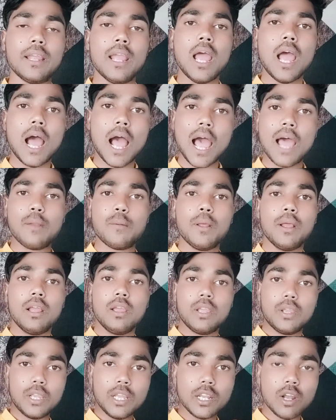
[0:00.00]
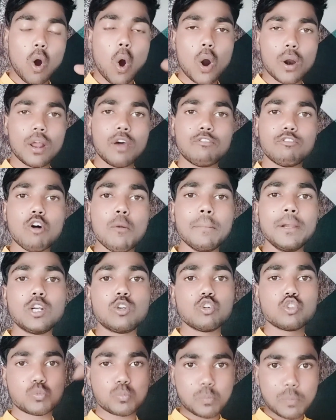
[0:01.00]
And in order for me to
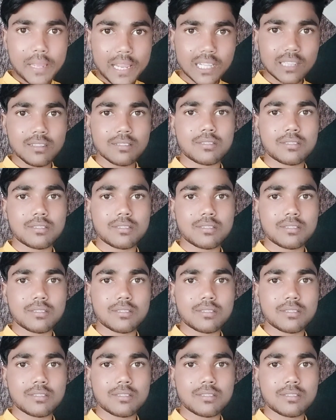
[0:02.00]
speak this